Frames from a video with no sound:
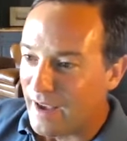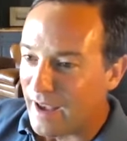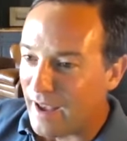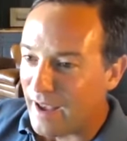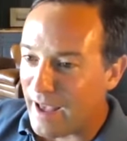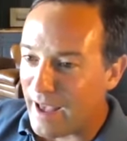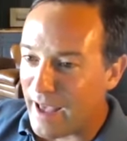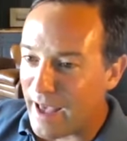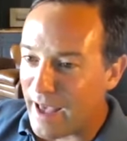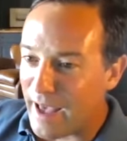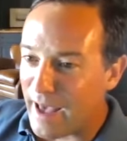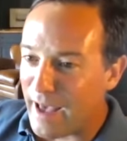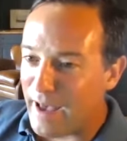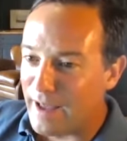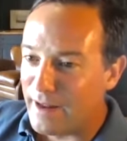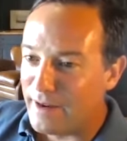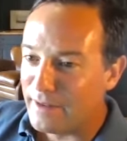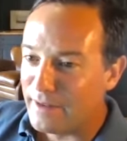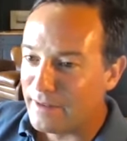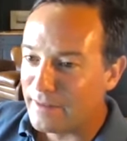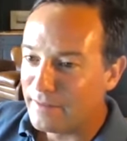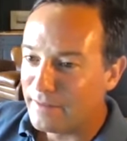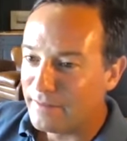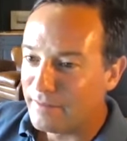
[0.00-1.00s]

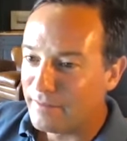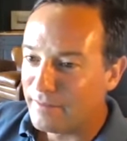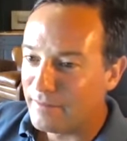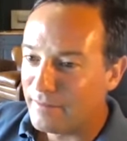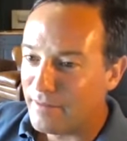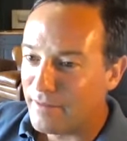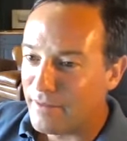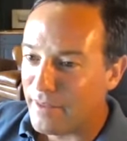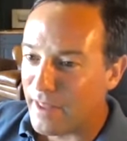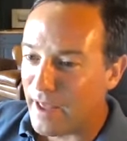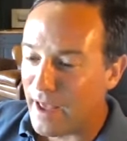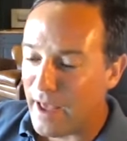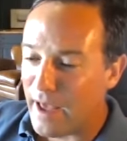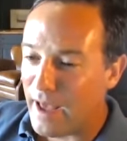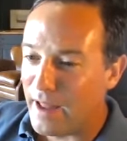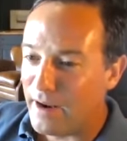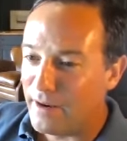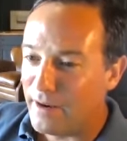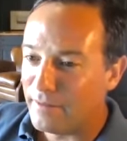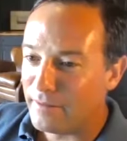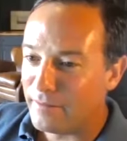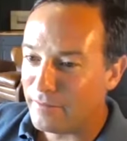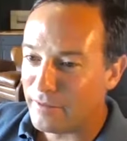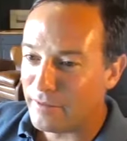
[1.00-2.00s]
And
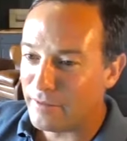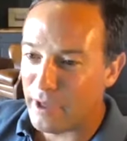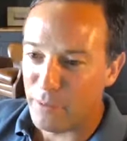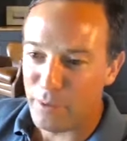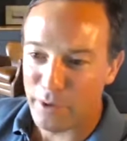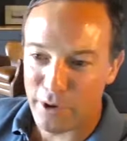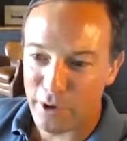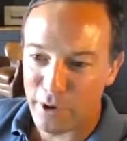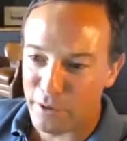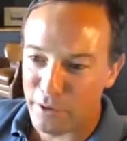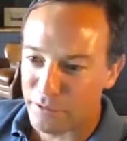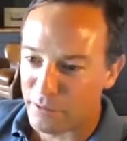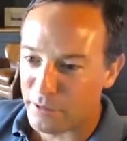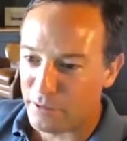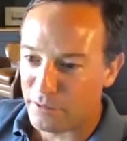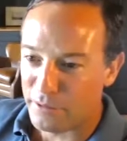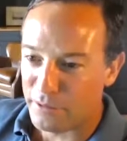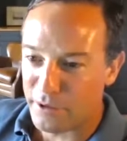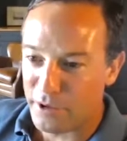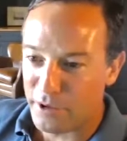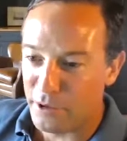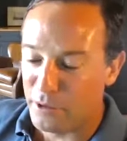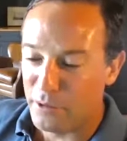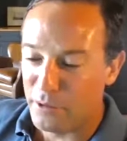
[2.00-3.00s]
then they would go through
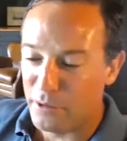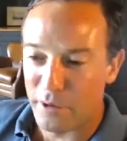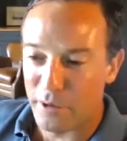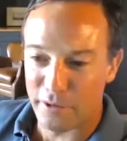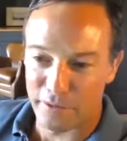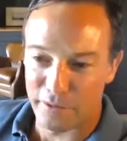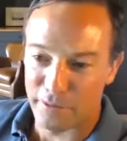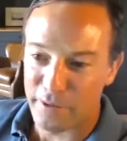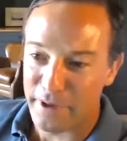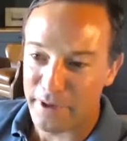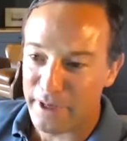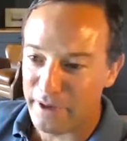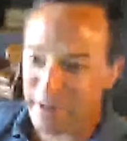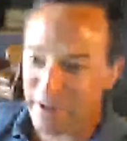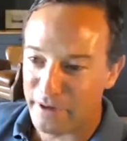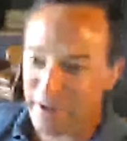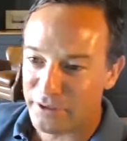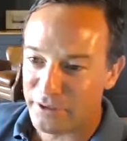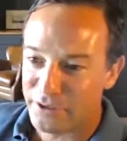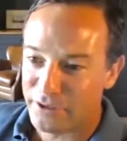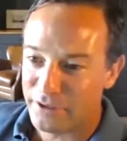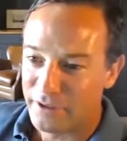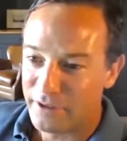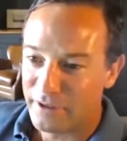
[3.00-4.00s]
two or three
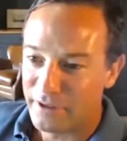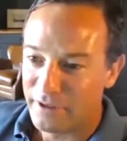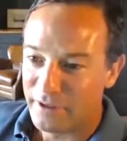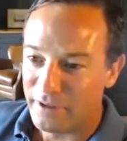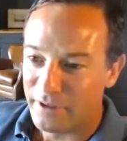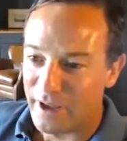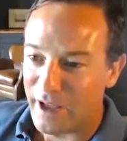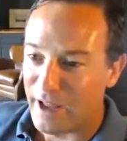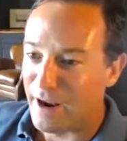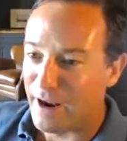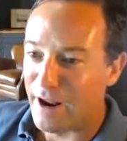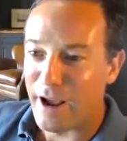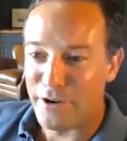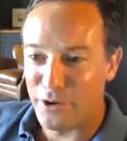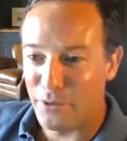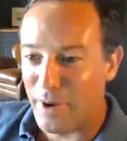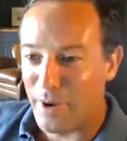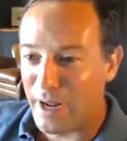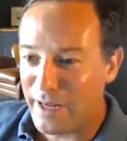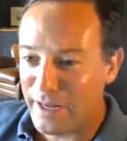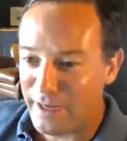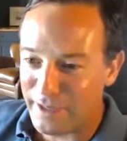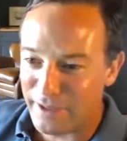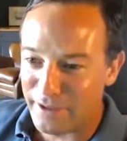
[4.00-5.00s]
years and not do
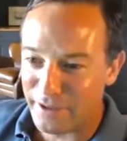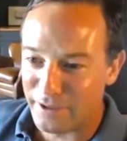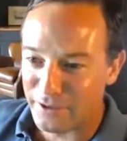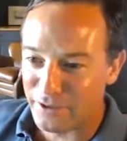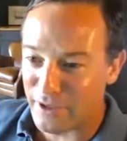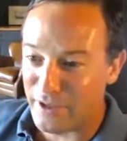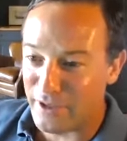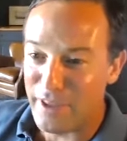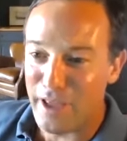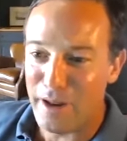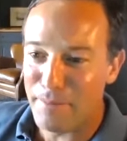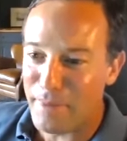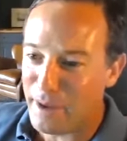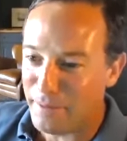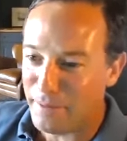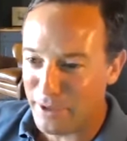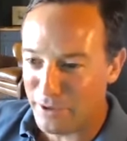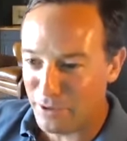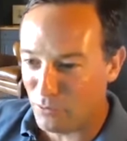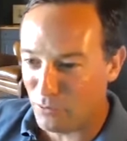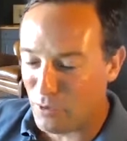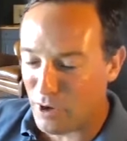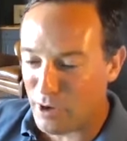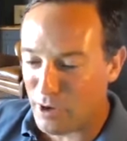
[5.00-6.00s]
any deals and then maybe
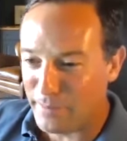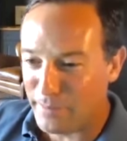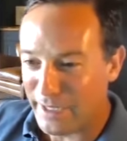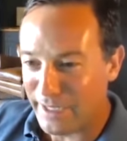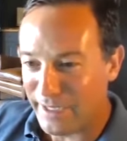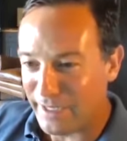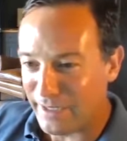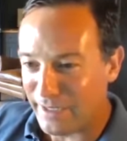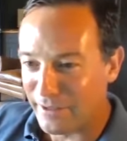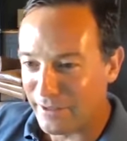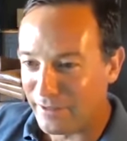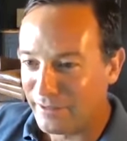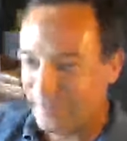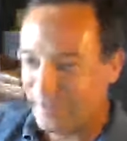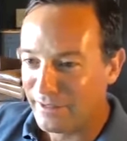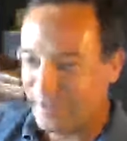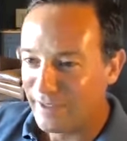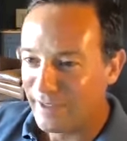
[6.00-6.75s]
do one big deal.